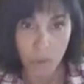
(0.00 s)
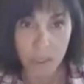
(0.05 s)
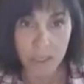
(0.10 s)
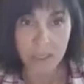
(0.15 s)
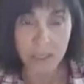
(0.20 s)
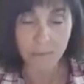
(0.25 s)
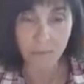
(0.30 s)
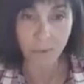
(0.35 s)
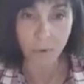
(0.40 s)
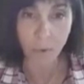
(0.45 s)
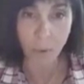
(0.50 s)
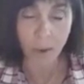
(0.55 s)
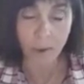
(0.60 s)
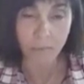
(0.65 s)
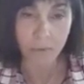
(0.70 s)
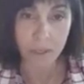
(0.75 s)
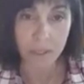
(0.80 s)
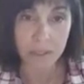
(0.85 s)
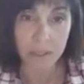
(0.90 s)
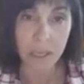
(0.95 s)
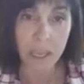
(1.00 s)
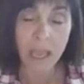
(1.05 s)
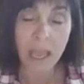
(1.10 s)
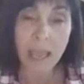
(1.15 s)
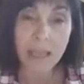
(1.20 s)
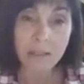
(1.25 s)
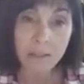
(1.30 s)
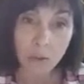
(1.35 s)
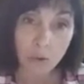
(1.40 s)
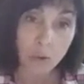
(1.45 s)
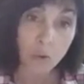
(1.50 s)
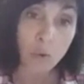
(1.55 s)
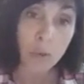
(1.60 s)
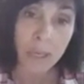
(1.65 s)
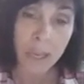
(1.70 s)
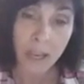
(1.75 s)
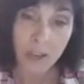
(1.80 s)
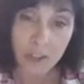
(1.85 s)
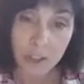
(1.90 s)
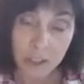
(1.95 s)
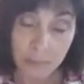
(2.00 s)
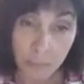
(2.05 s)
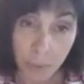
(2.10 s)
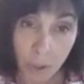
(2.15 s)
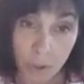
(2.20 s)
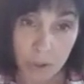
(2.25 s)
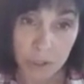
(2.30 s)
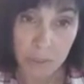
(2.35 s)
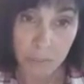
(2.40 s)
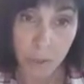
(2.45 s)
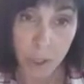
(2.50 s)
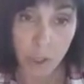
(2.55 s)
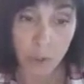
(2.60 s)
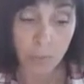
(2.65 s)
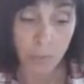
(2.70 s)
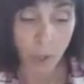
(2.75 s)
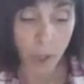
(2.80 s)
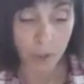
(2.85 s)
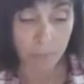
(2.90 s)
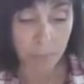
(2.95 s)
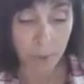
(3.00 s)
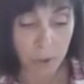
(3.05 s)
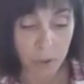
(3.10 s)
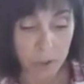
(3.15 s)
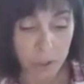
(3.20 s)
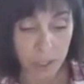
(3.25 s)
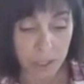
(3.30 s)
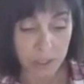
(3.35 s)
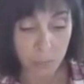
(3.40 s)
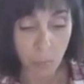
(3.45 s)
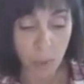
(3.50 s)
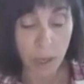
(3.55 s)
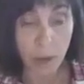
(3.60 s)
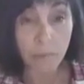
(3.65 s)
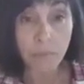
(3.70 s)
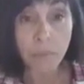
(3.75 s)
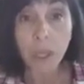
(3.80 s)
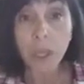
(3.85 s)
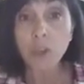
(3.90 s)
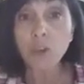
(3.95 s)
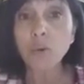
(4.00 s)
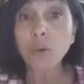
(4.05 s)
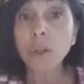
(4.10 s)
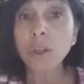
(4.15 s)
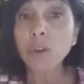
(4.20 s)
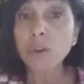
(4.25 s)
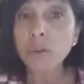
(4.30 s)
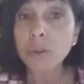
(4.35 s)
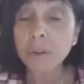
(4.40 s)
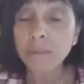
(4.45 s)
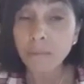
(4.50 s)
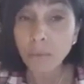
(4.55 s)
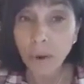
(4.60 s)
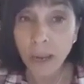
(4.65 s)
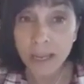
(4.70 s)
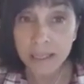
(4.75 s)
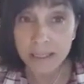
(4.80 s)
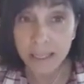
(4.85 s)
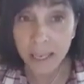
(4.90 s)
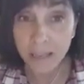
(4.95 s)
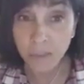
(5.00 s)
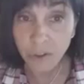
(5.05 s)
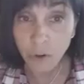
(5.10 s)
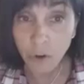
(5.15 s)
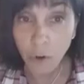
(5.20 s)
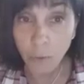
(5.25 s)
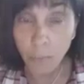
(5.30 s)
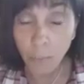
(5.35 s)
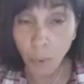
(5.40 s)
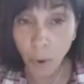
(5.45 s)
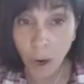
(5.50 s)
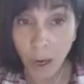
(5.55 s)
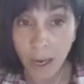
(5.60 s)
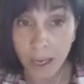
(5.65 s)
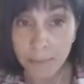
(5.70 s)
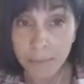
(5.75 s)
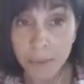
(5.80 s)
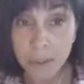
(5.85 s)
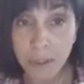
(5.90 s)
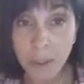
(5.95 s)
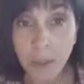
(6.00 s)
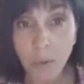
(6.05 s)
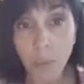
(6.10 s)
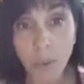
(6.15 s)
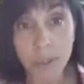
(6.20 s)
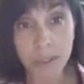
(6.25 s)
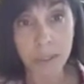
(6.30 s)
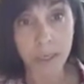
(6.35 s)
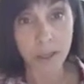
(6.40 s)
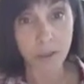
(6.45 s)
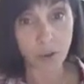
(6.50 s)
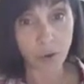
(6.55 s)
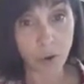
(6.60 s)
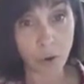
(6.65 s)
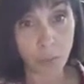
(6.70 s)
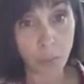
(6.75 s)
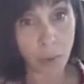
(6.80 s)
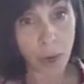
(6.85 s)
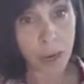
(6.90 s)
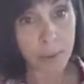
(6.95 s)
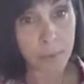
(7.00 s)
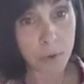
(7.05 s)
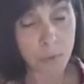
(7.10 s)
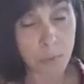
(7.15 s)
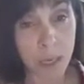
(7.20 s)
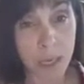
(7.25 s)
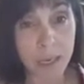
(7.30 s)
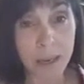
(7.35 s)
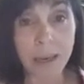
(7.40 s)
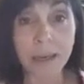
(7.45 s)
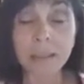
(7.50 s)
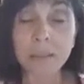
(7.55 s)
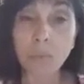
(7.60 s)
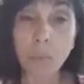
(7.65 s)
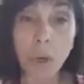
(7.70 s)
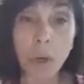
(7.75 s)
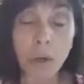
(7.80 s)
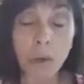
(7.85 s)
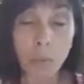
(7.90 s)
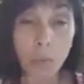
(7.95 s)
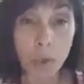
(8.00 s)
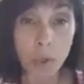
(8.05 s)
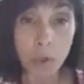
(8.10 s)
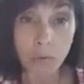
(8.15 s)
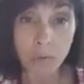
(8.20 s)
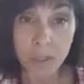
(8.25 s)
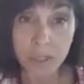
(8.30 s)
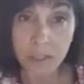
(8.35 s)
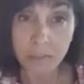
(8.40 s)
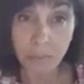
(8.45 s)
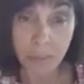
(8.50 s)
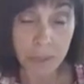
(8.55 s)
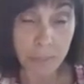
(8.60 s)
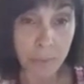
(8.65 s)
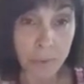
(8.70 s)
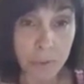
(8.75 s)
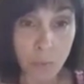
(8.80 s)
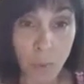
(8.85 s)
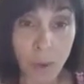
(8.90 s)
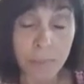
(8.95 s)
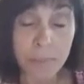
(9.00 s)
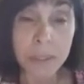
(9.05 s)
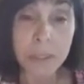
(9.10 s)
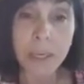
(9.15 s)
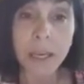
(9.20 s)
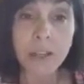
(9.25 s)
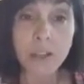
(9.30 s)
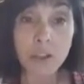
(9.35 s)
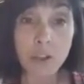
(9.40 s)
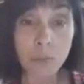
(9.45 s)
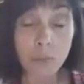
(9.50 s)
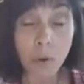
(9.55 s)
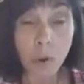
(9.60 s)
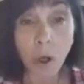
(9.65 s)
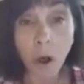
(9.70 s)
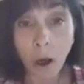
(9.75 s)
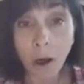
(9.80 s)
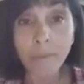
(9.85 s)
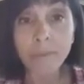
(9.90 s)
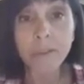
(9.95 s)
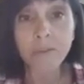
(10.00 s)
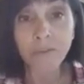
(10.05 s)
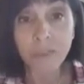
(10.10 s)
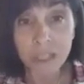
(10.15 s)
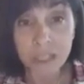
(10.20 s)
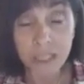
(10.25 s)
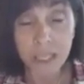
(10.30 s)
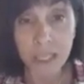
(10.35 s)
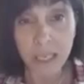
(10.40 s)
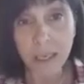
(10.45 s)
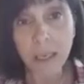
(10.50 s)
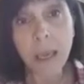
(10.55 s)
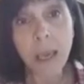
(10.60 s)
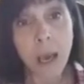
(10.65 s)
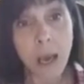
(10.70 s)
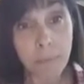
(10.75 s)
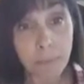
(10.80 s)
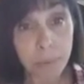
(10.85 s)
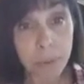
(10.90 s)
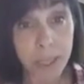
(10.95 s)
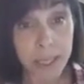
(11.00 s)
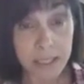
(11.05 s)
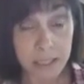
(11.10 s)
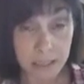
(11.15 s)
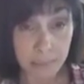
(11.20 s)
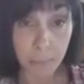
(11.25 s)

these infographics. So you can actually post them on your blog post as well. You can use them as ethical bribes. What's an ethical bribe, you might ask? Well, when you visit people's websites, you will often see a place to